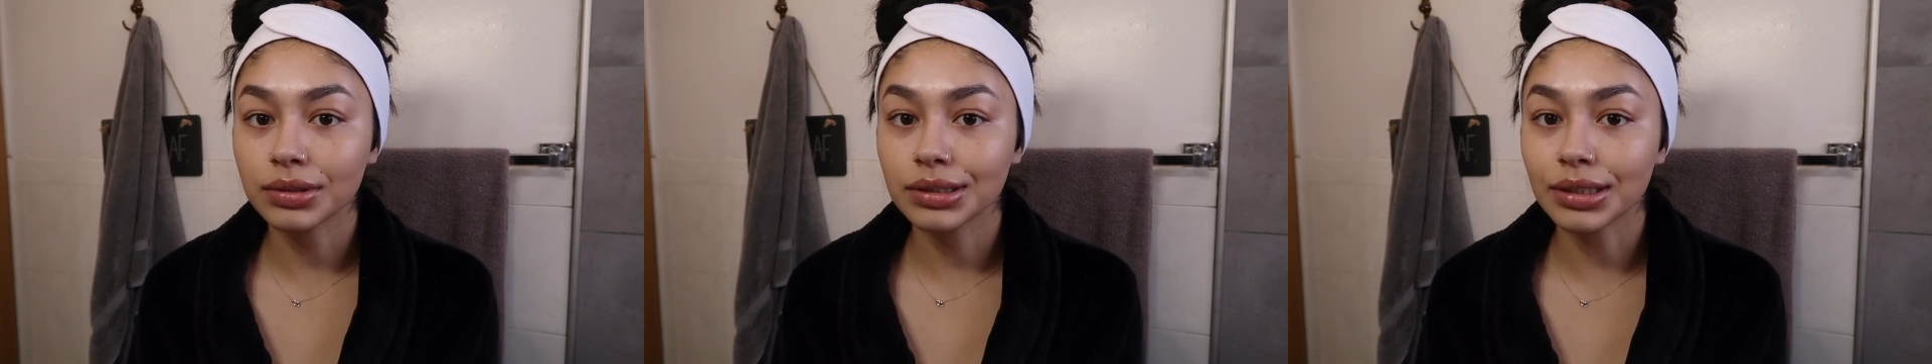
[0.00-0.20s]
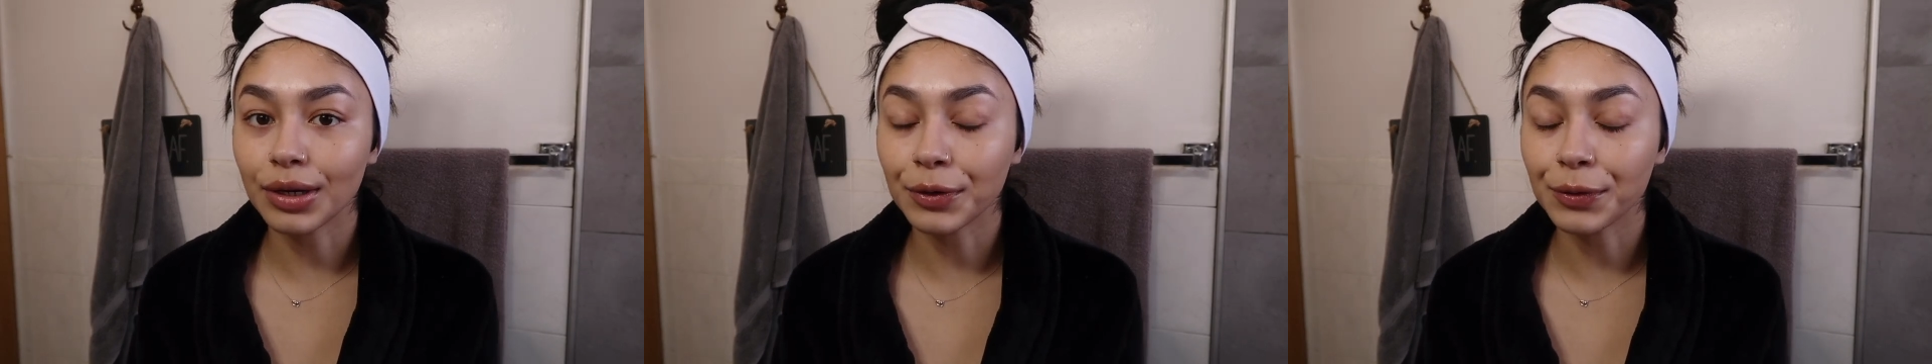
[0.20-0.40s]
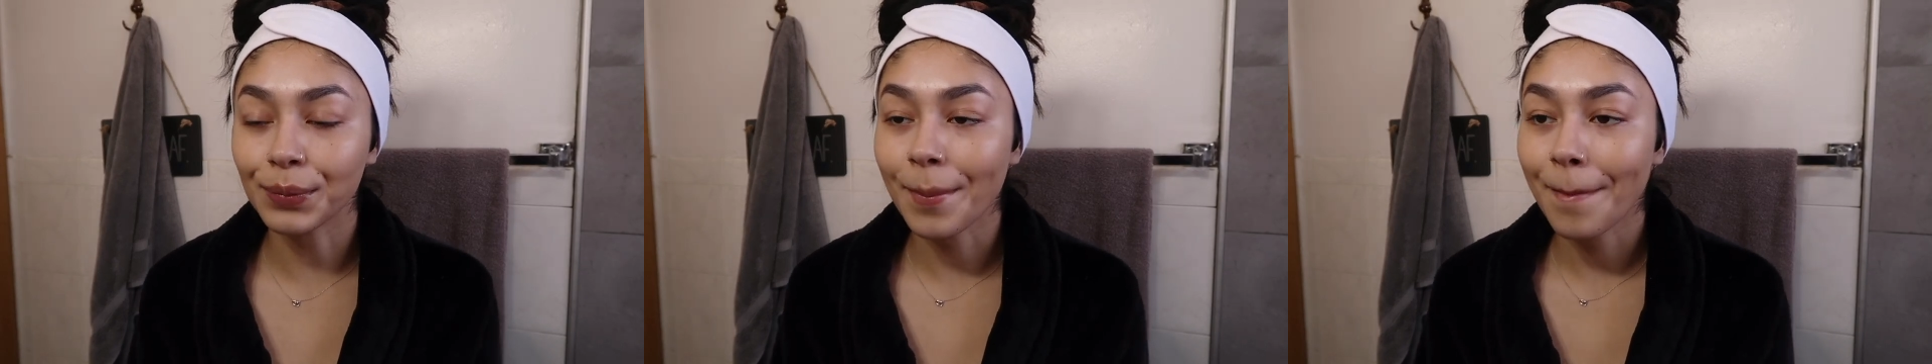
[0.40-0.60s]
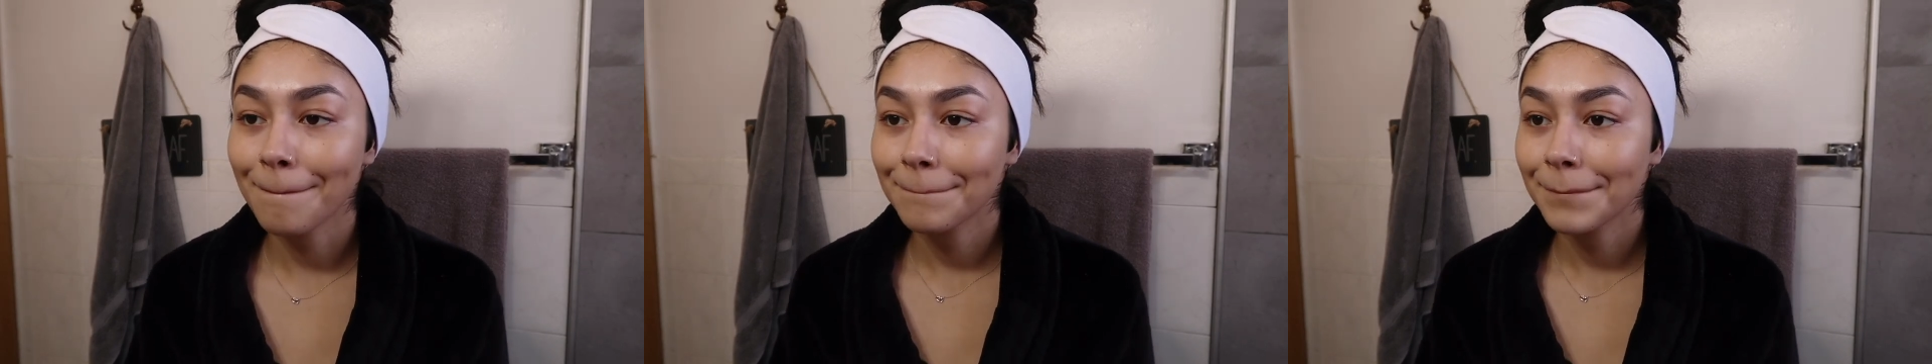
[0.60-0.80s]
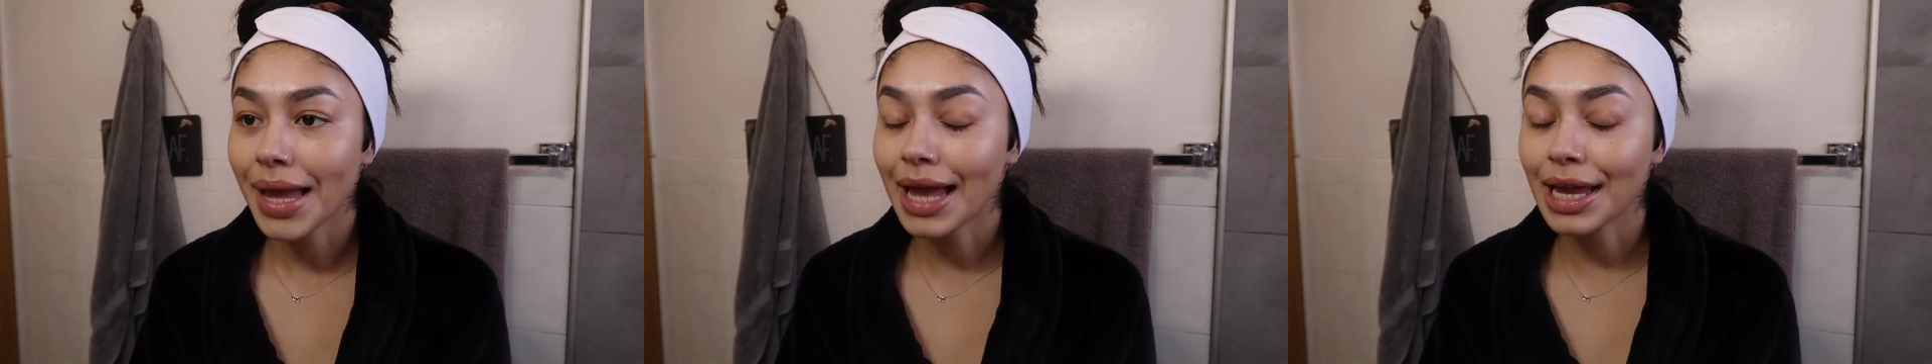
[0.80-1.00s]
So
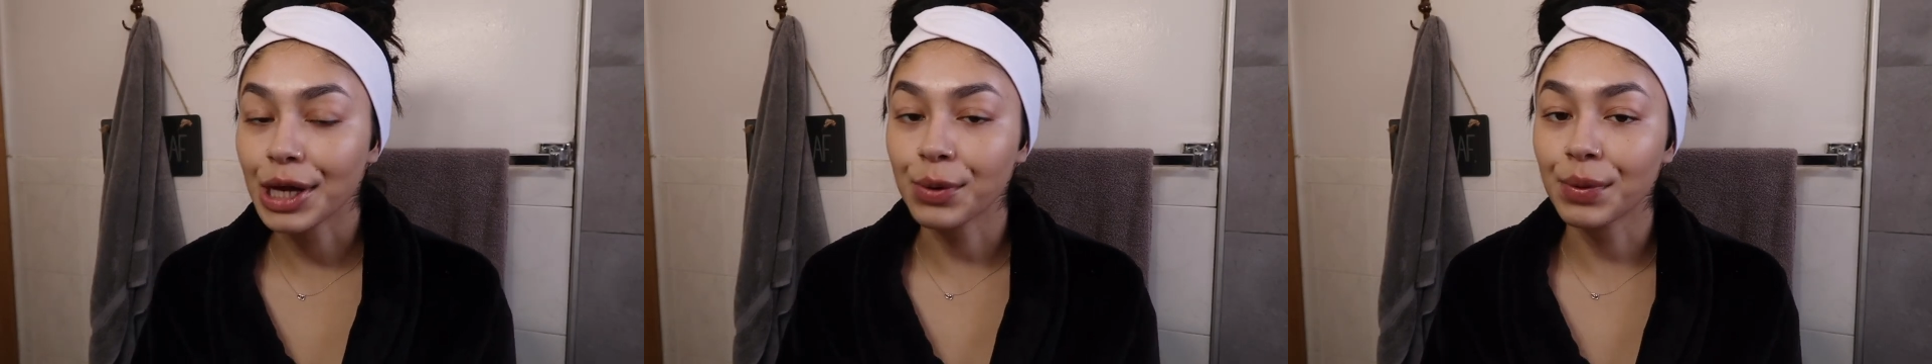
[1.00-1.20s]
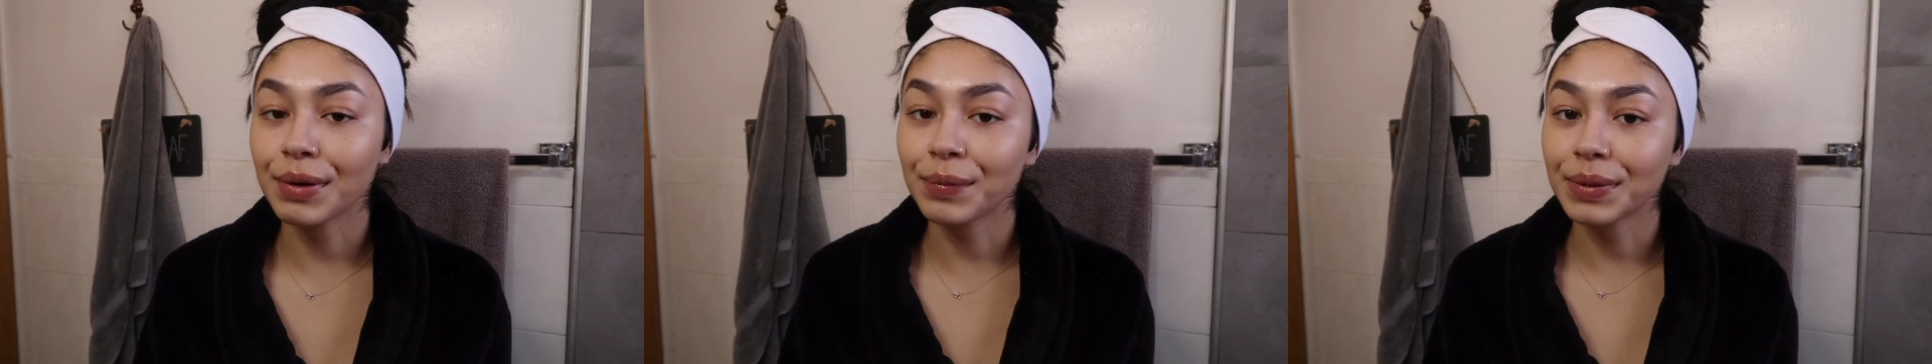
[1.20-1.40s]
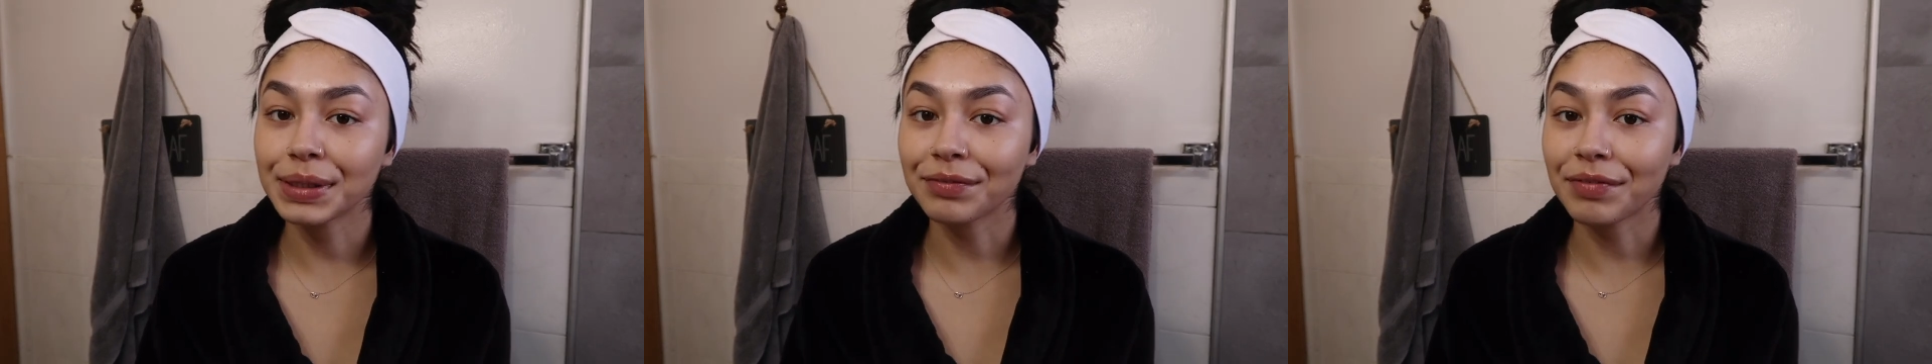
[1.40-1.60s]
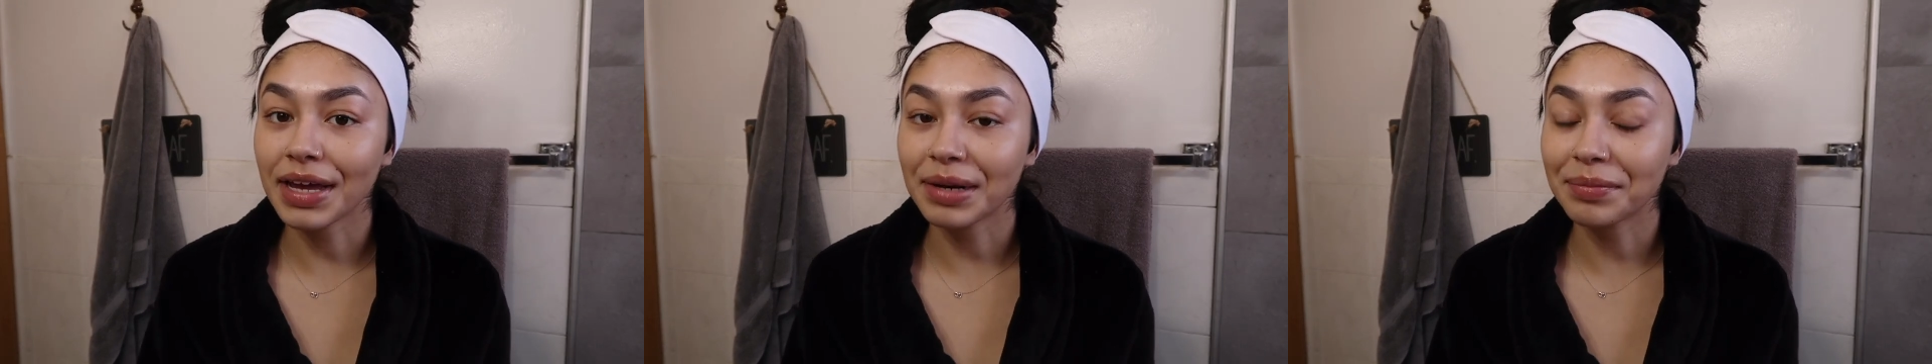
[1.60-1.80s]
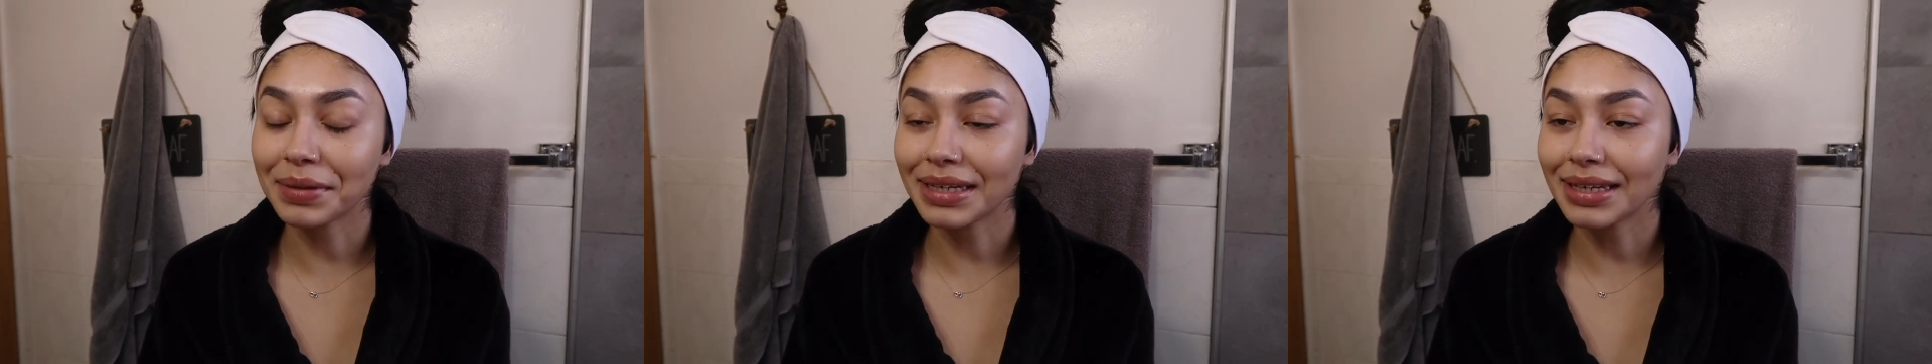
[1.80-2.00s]
I go in with the
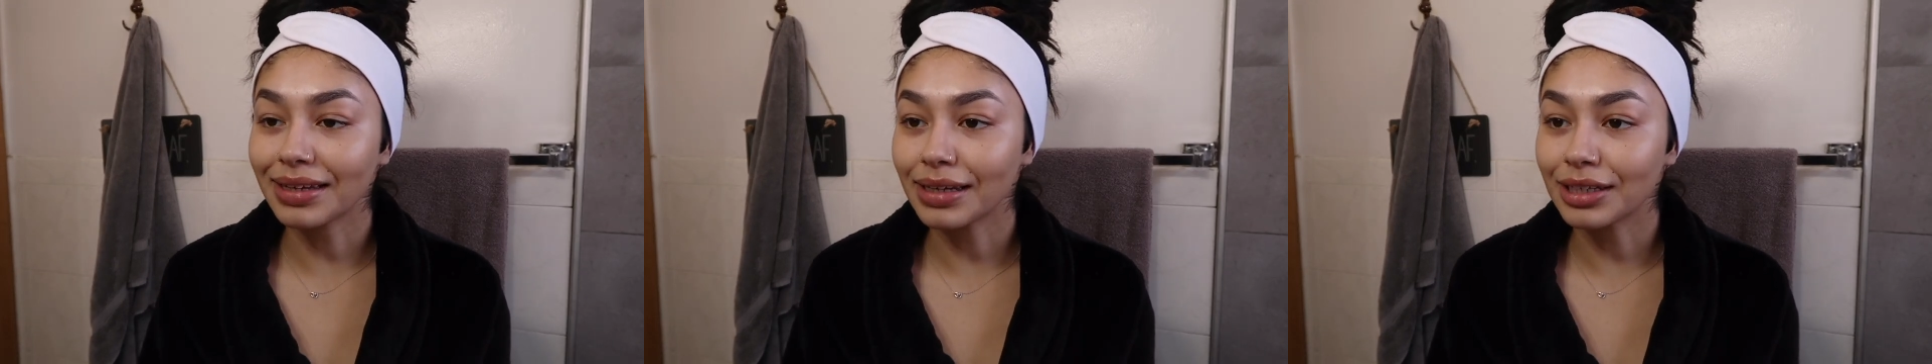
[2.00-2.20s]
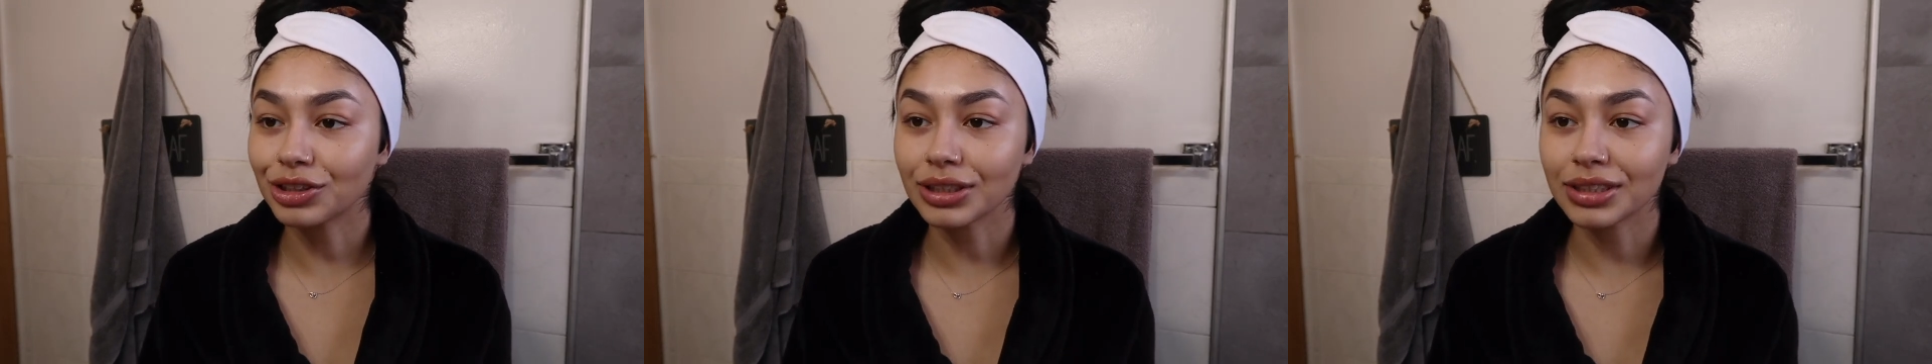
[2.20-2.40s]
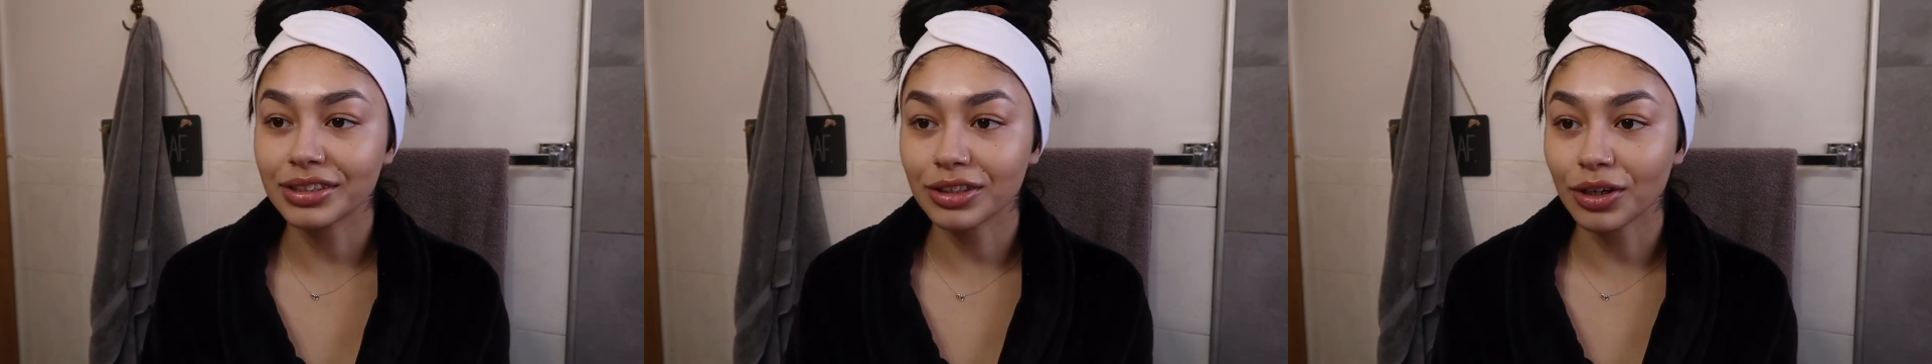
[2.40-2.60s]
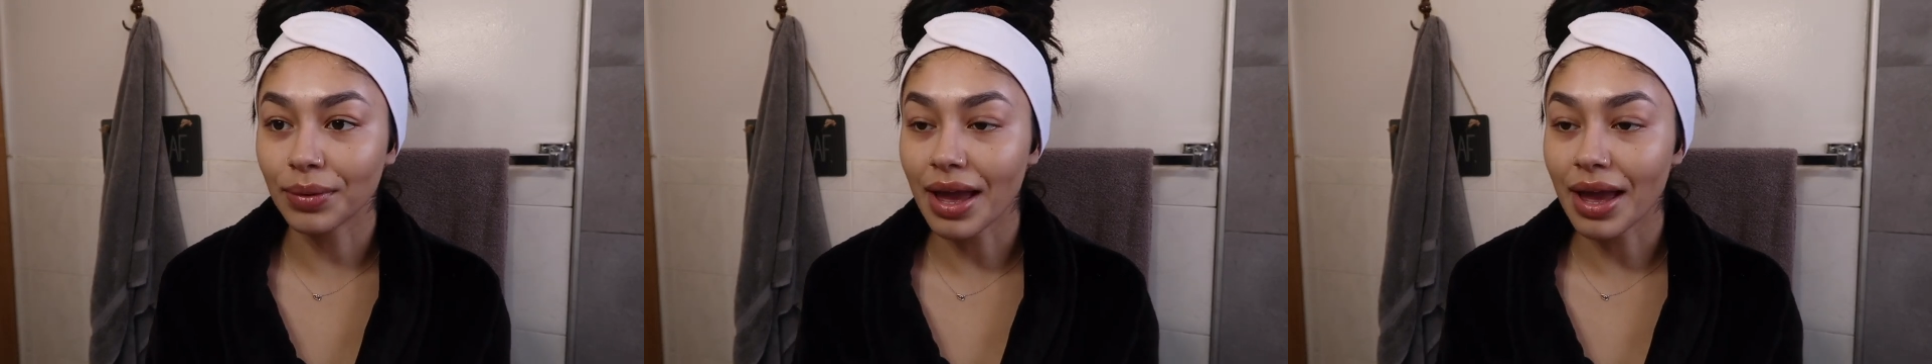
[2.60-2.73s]
vitamin E just so